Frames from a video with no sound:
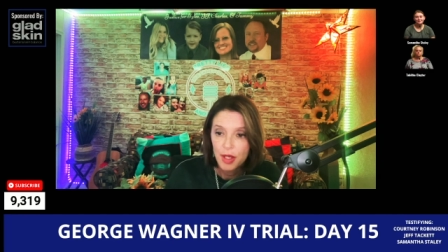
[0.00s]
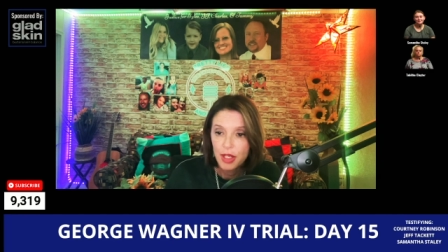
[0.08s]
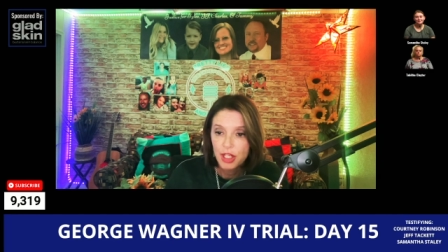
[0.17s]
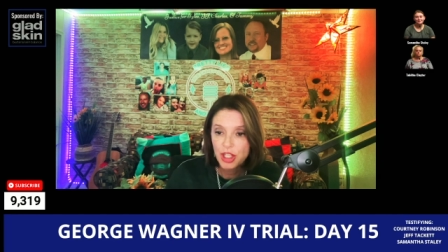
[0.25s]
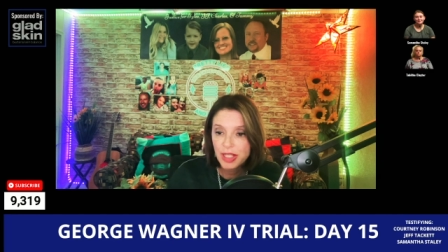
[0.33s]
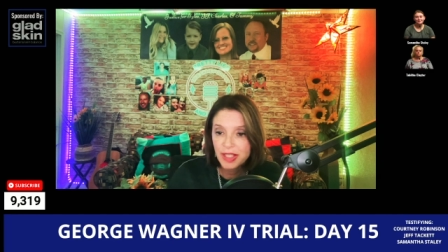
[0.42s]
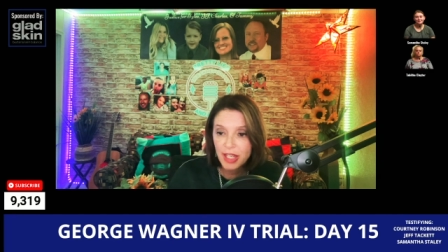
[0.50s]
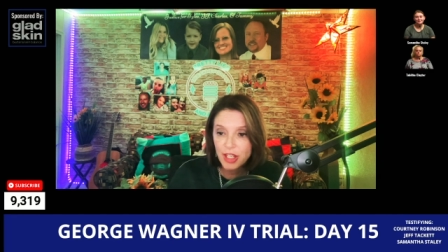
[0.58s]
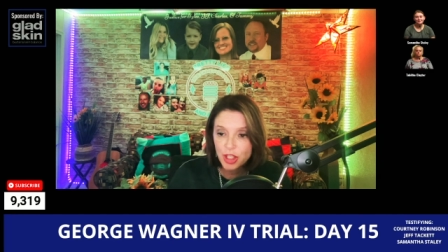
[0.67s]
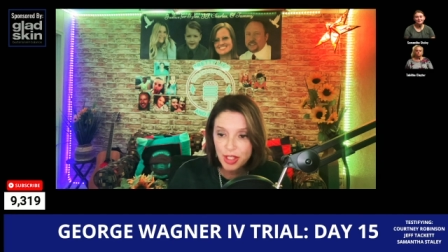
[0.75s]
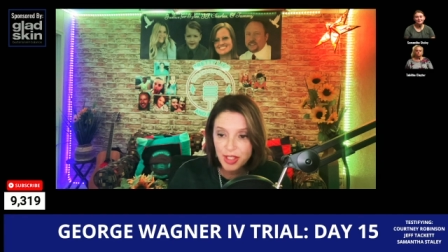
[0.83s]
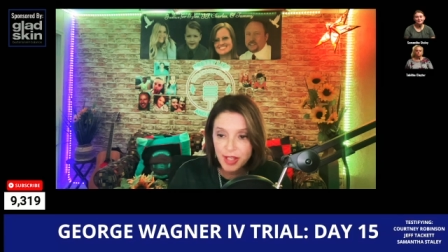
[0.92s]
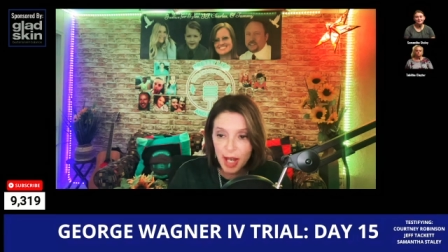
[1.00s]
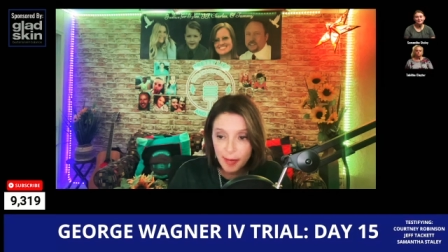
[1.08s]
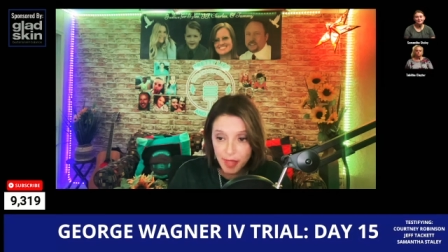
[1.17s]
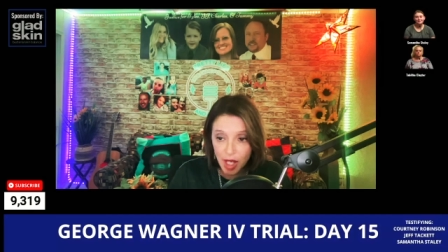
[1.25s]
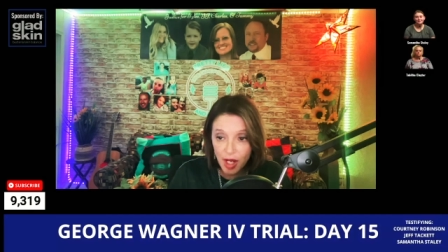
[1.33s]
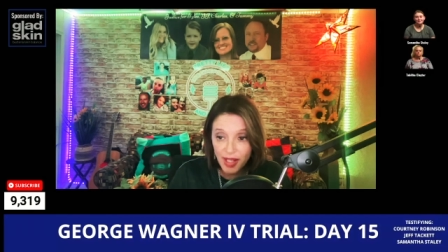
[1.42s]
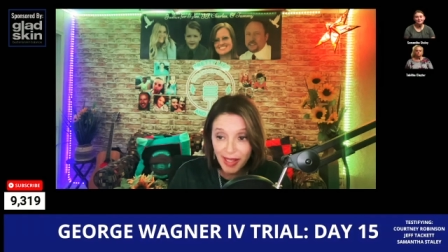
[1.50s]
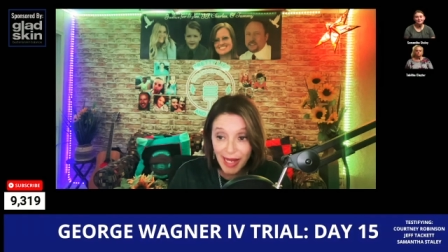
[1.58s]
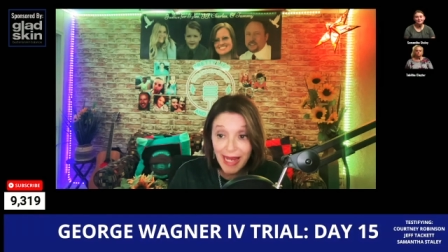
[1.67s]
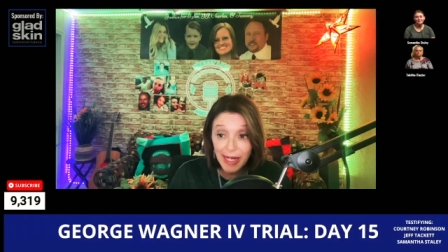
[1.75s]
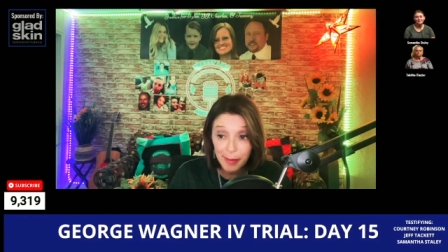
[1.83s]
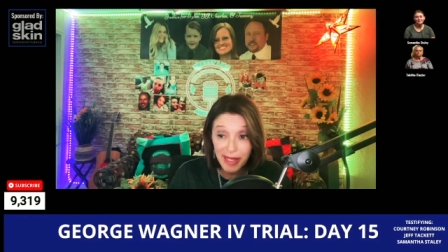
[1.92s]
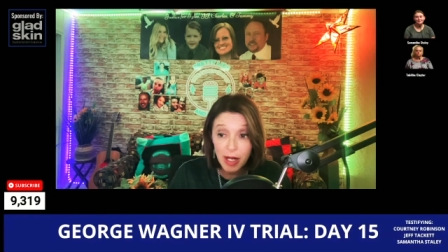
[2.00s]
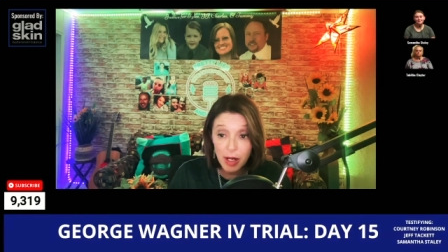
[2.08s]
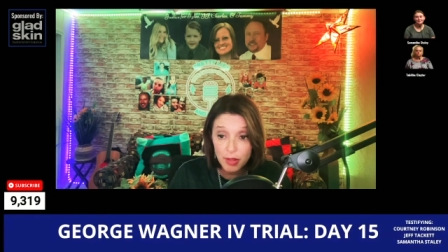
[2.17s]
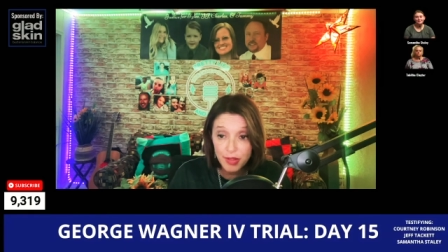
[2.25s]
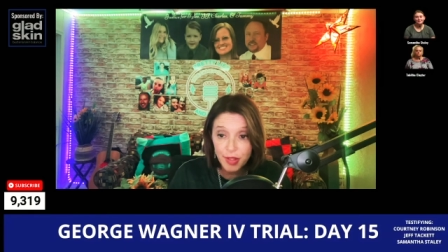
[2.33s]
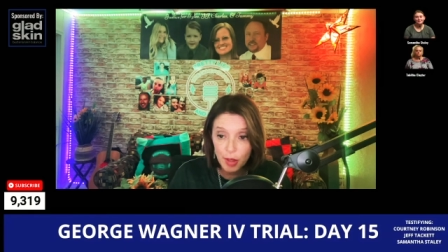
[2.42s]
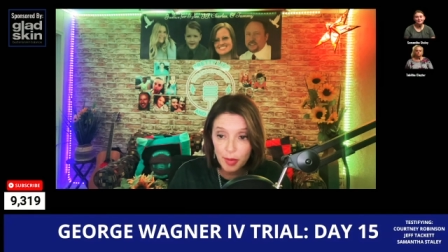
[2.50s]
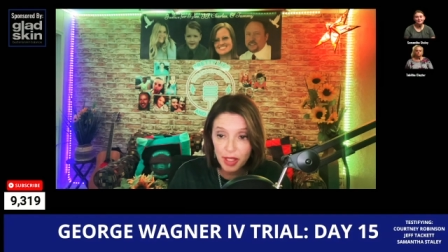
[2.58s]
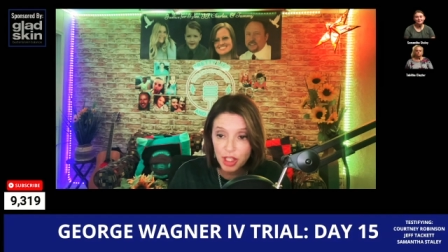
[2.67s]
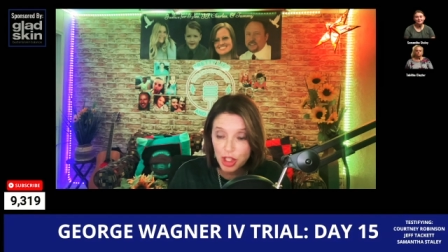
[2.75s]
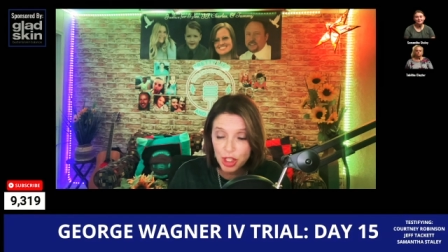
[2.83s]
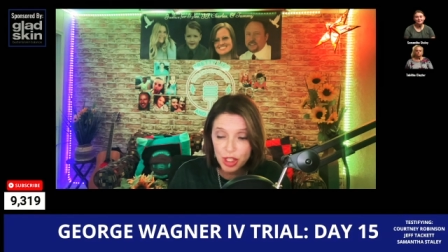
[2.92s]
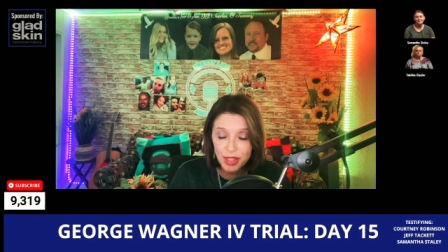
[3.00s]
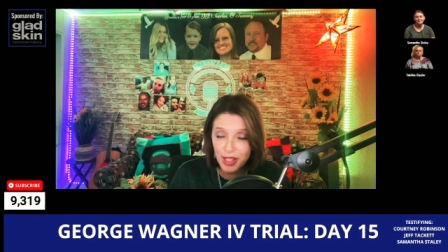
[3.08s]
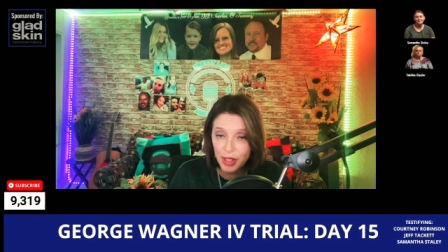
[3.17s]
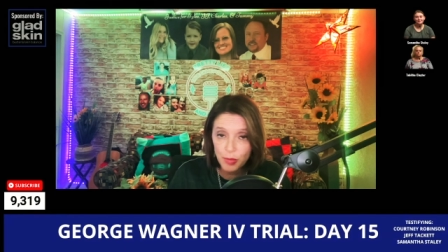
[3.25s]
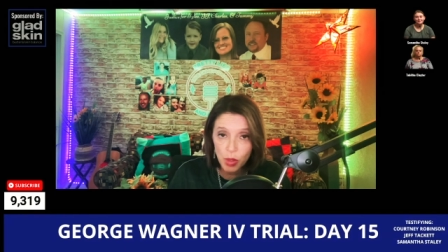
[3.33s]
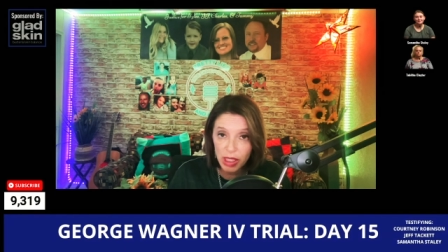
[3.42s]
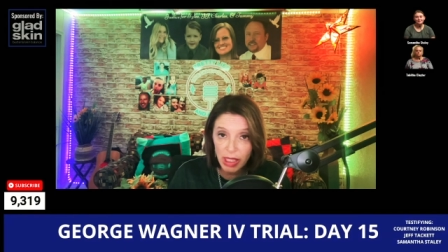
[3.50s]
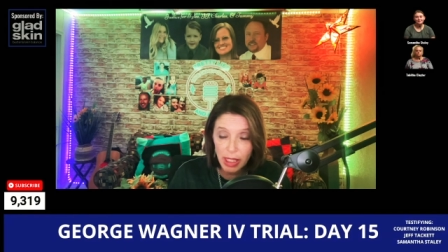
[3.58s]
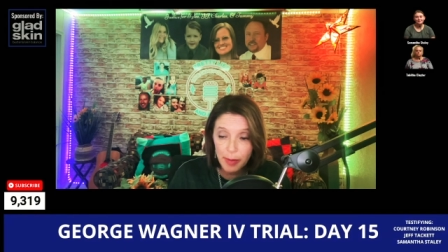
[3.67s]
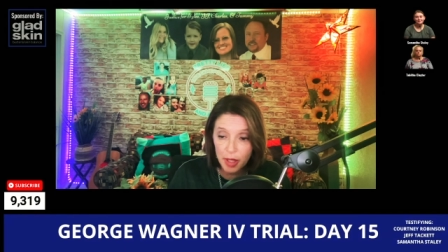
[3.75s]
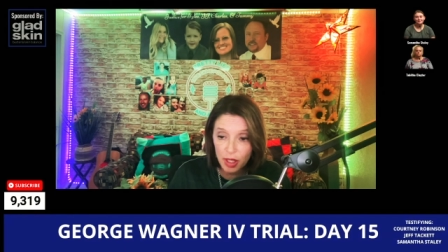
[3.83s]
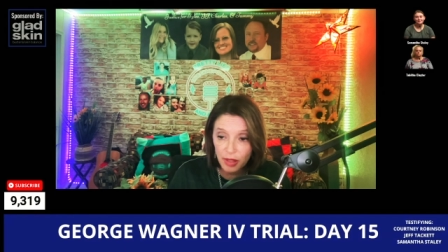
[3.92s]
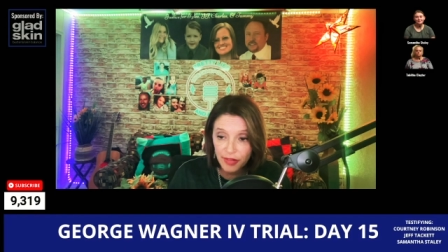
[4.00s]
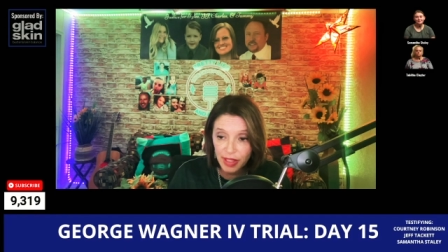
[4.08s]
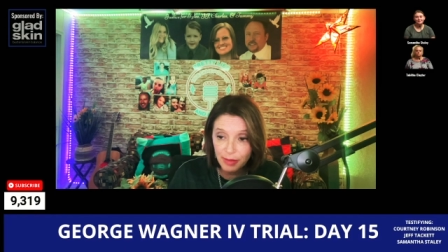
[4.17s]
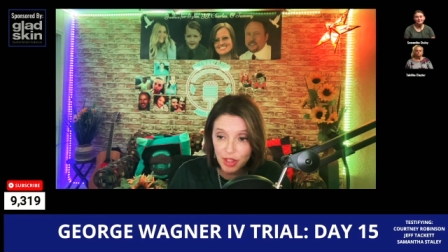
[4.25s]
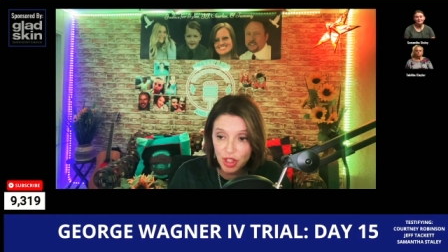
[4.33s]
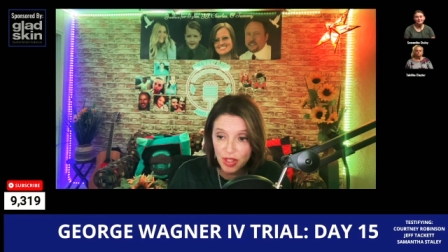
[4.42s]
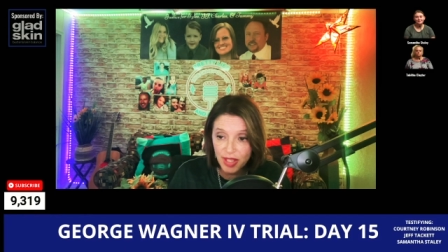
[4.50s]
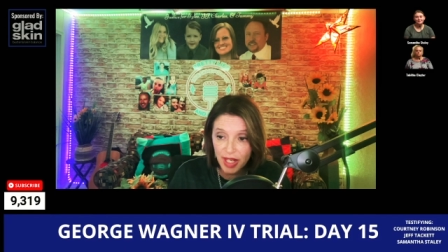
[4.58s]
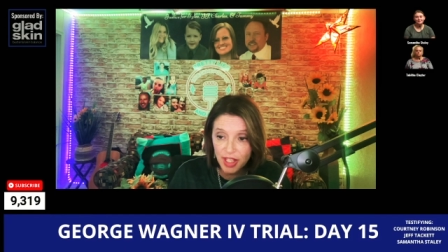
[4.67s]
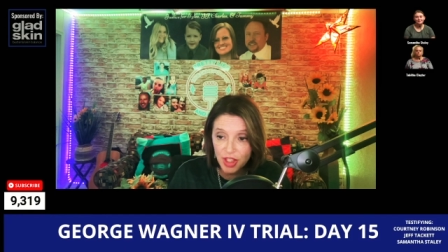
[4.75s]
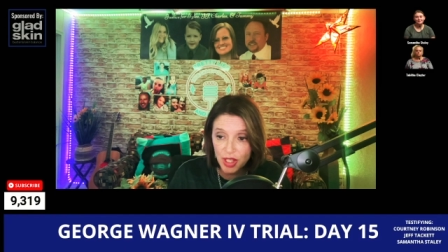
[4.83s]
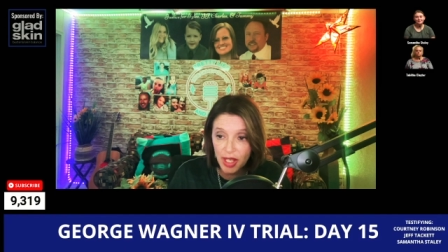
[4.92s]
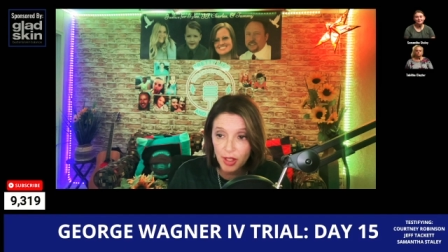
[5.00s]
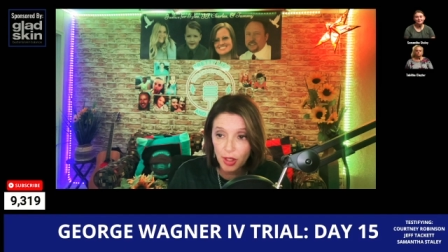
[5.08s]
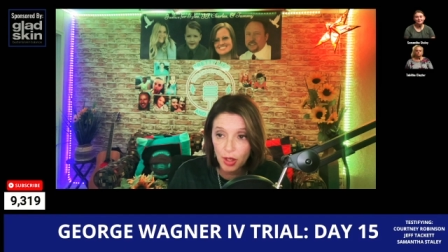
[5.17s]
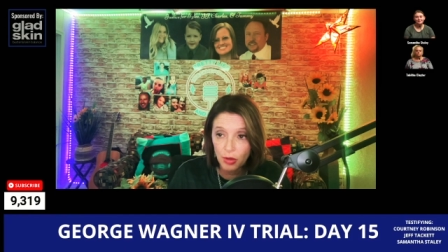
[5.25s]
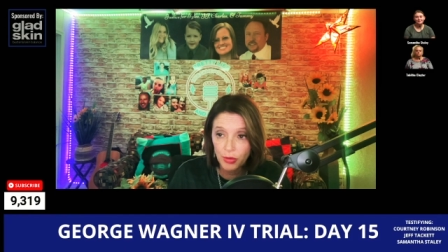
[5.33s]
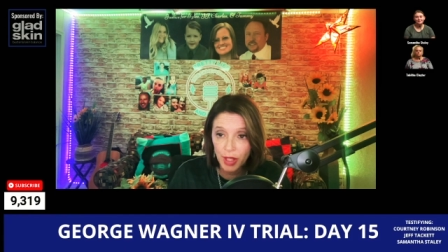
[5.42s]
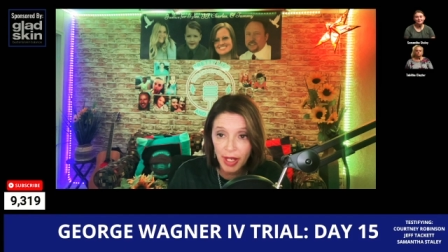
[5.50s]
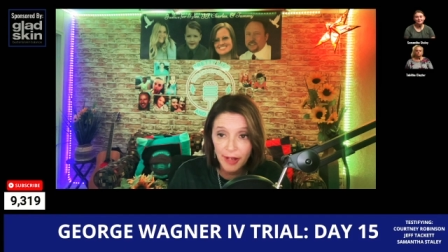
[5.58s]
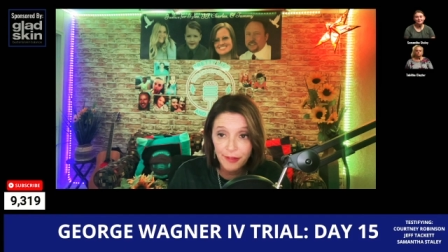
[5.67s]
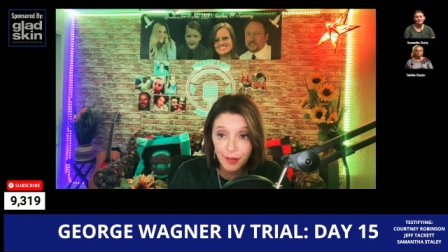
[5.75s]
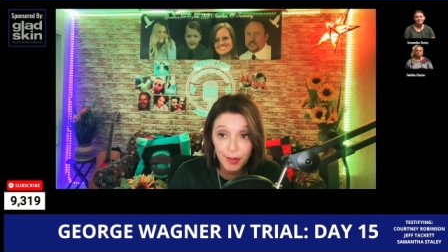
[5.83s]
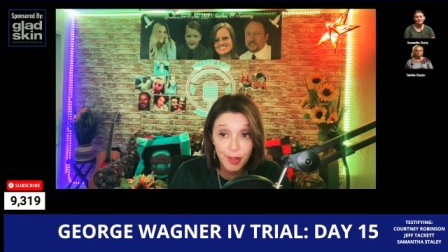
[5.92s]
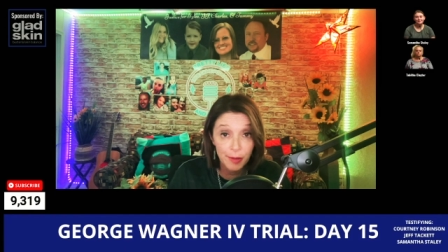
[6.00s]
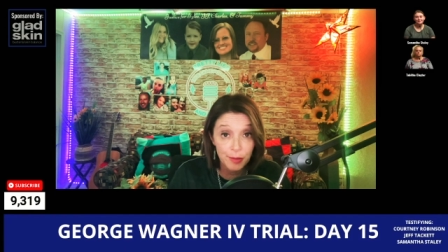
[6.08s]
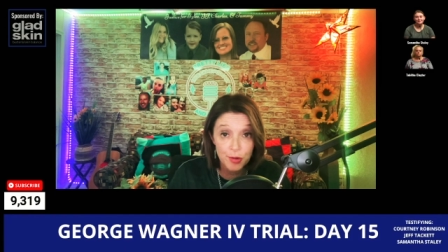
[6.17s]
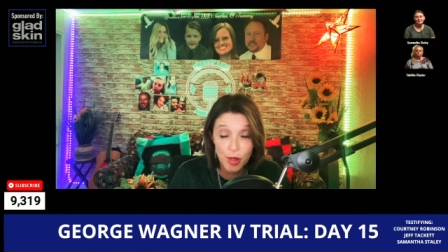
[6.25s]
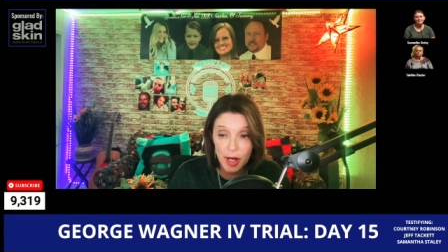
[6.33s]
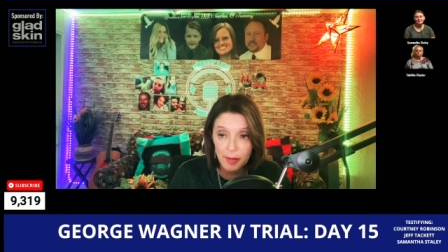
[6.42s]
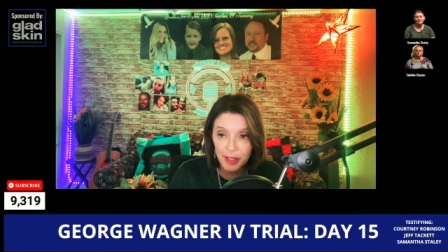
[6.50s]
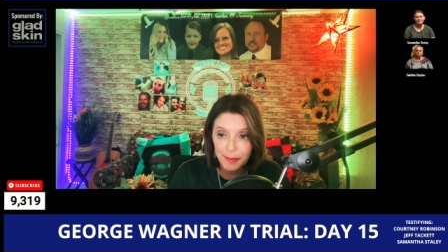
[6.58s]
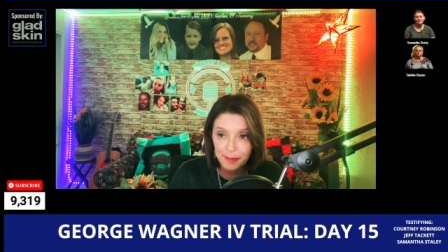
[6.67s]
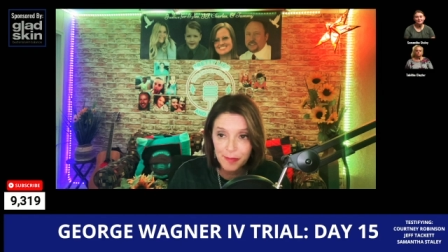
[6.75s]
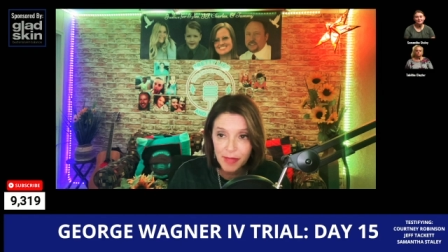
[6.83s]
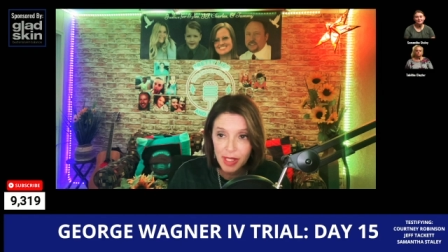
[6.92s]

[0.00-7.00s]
She said she stopped talking to Hannah Mae also because she just didn't want any part of it. She said she had her own life and her own drama.